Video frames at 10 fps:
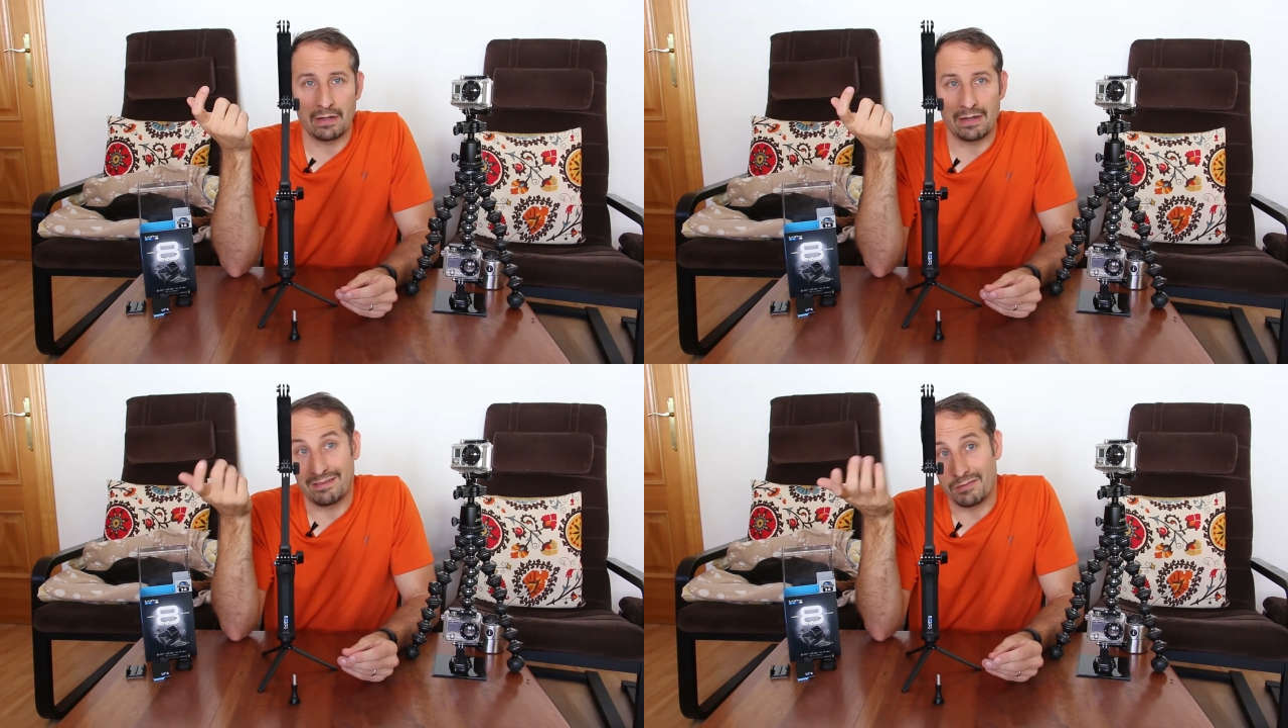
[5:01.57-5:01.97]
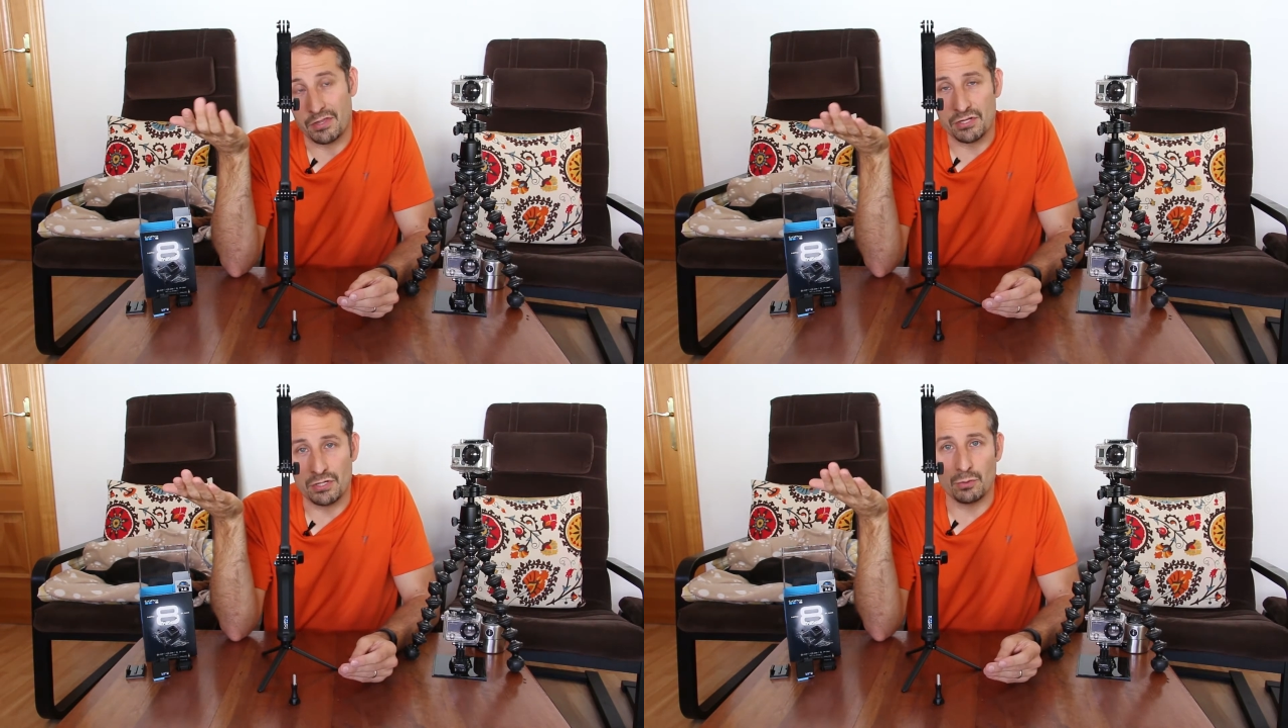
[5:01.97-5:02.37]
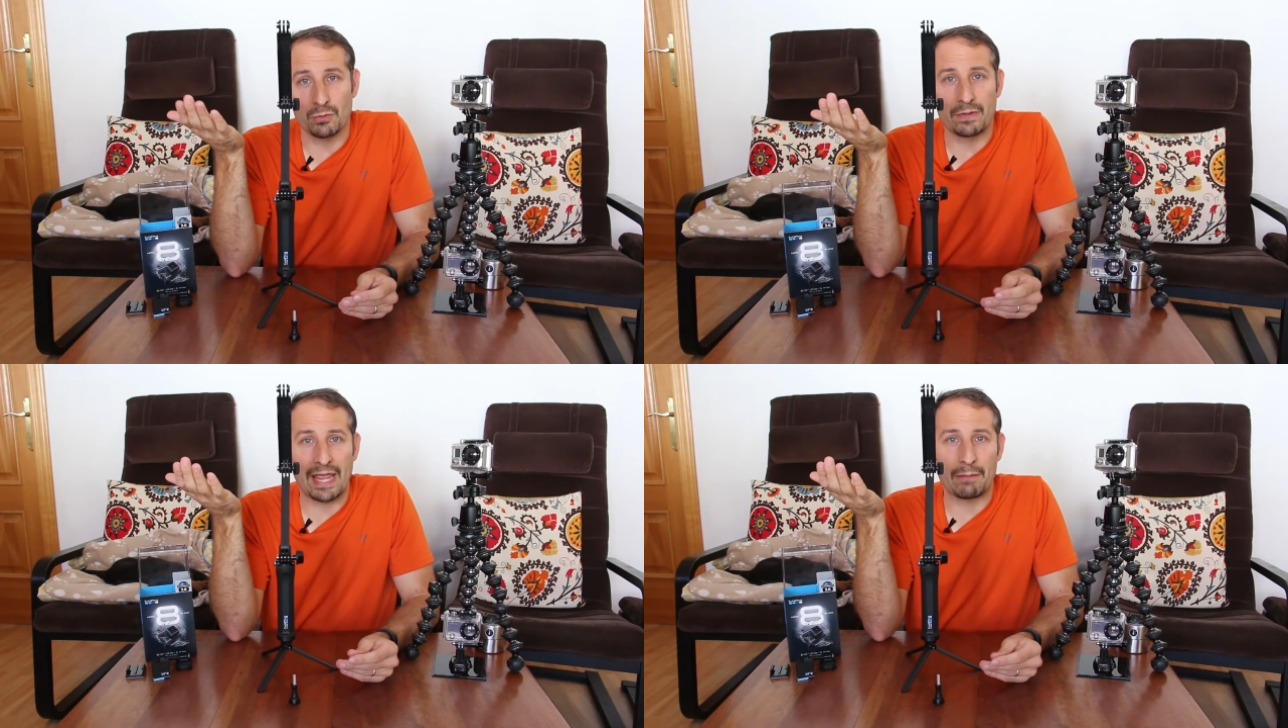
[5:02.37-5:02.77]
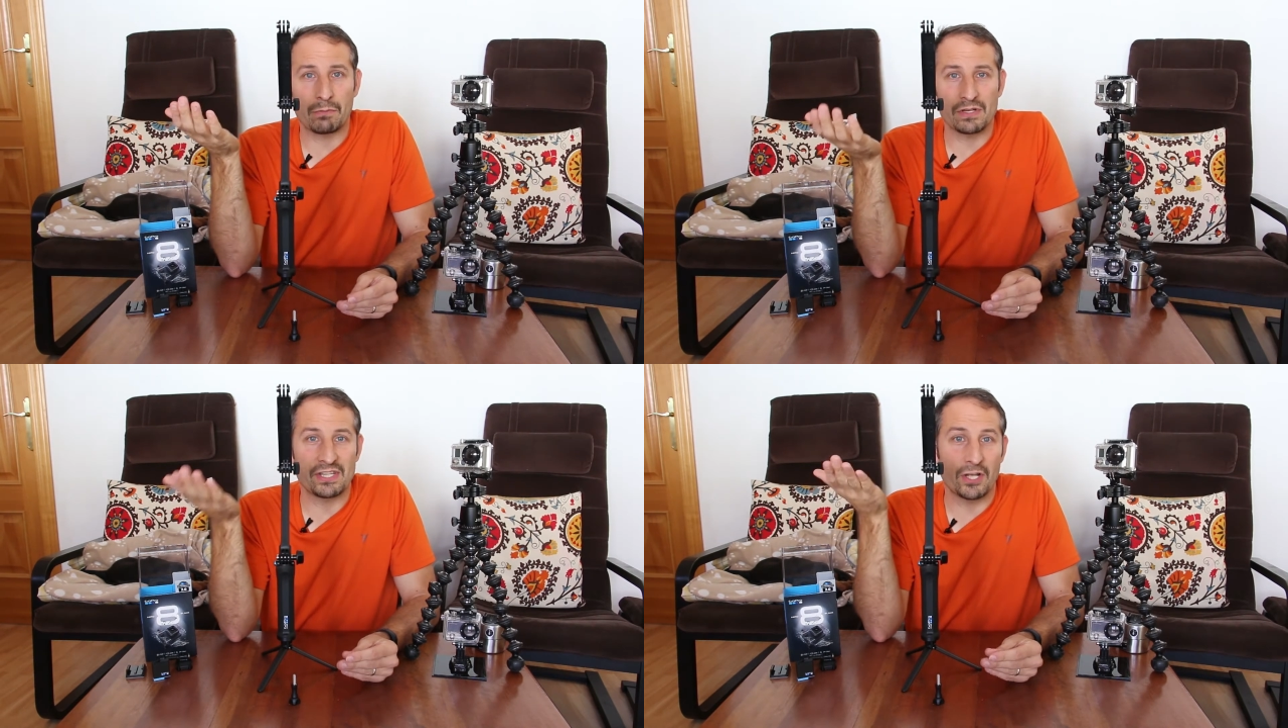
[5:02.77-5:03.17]
Now the new
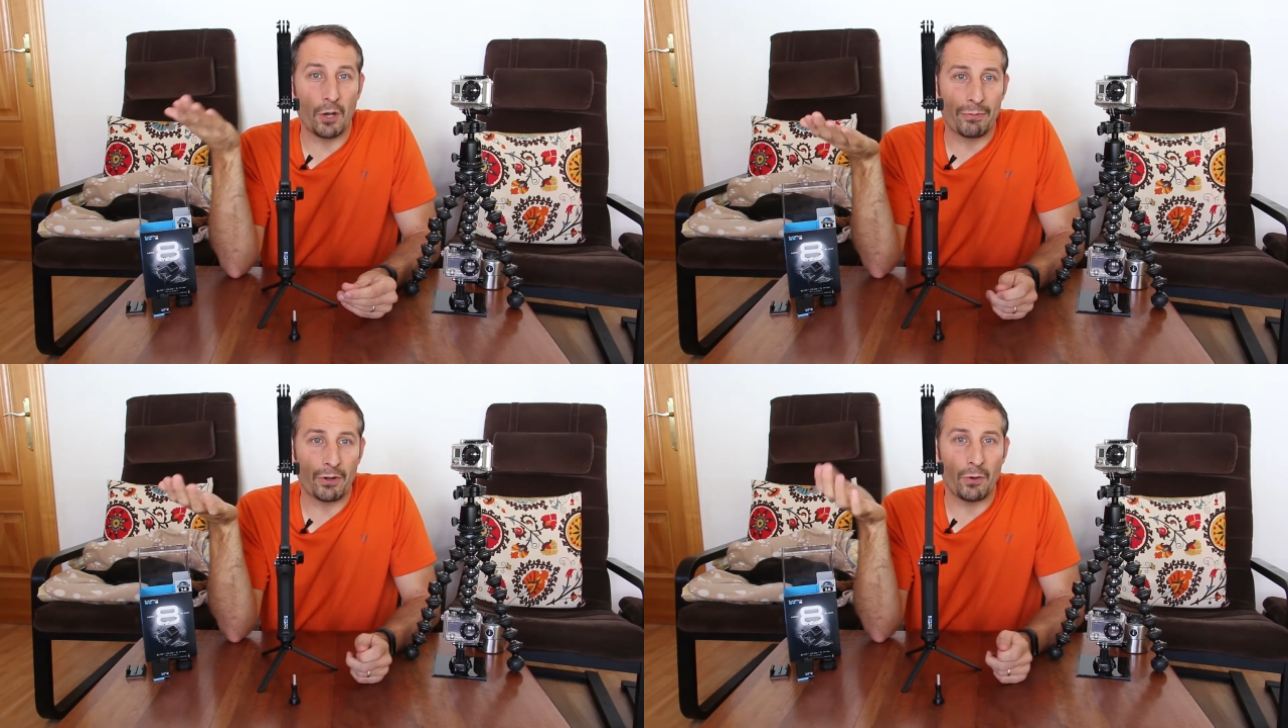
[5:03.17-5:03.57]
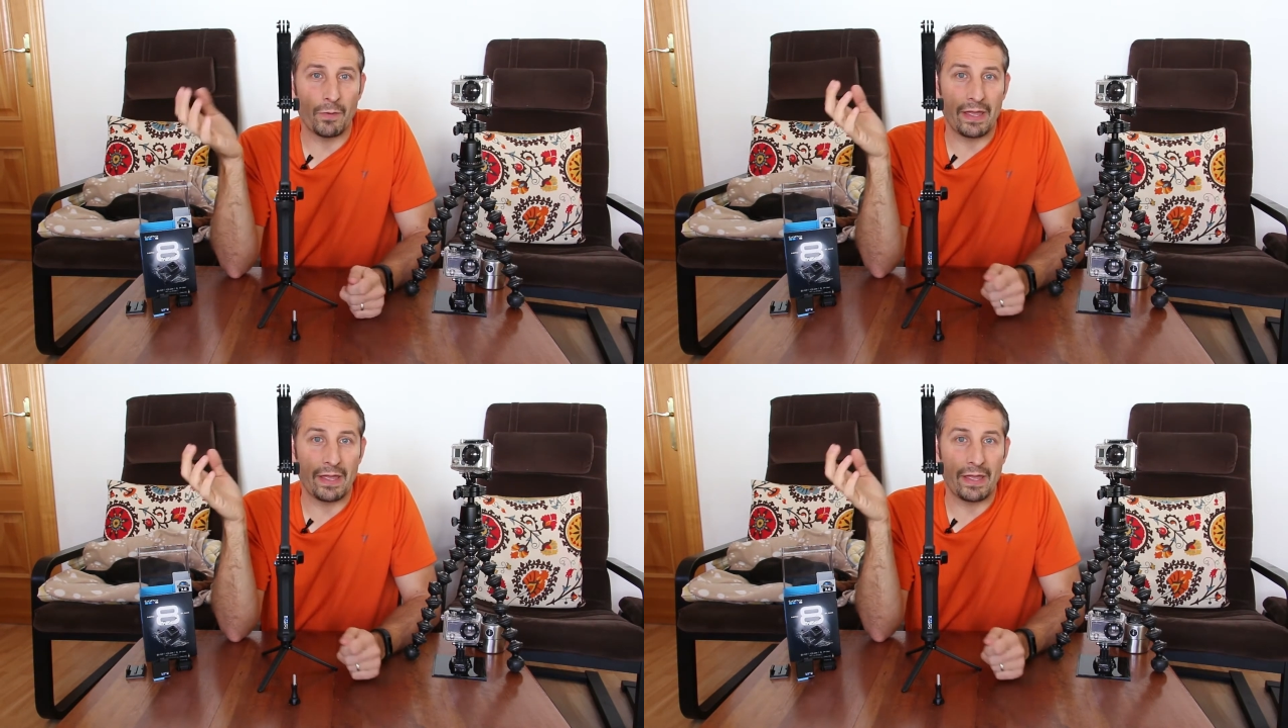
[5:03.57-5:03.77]
cameras, the GoPro